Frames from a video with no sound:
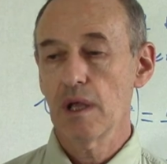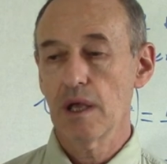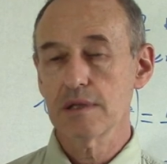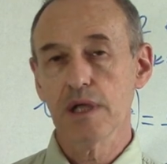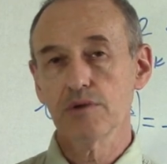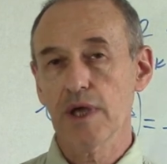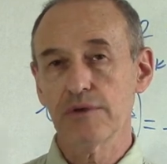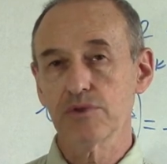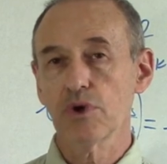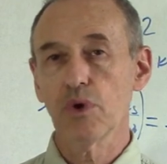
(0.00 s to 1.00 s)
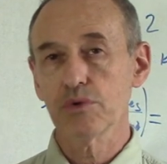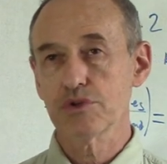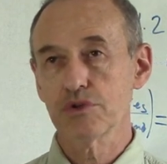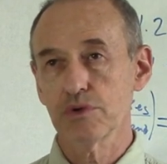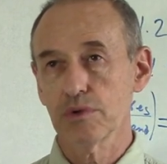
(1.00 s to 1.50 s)
And then you have to go
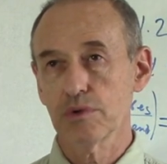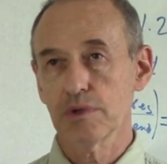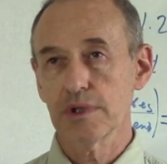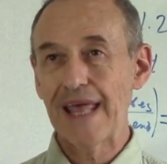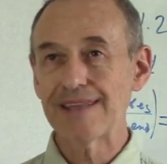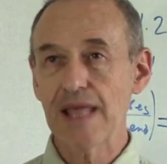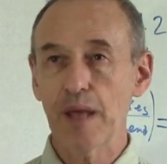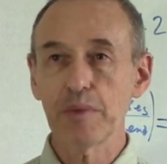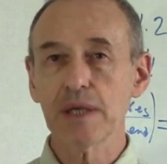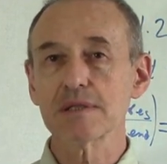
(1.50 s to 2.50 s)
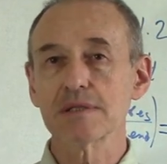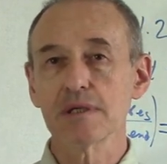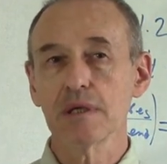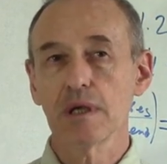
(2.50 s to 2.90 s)
to dynamics.